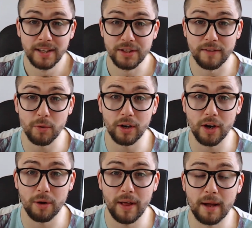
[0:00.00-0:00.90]
So if you want to
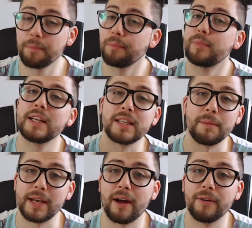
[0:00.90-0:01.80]
know that, please
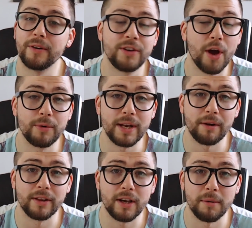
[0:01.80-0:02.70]
let me know
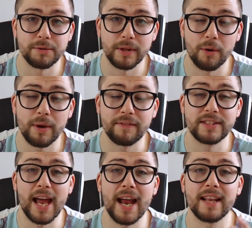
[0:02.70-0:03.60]
down in the comments below. If
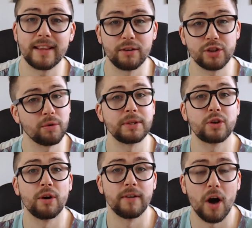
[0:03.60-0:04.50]
there's anything else you want me to
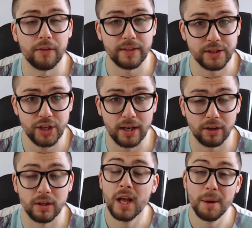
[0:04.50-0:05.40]
cover on this
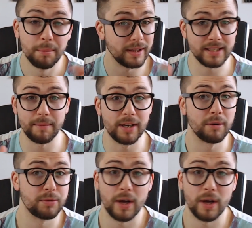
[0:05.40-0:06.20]
channel, please let me know as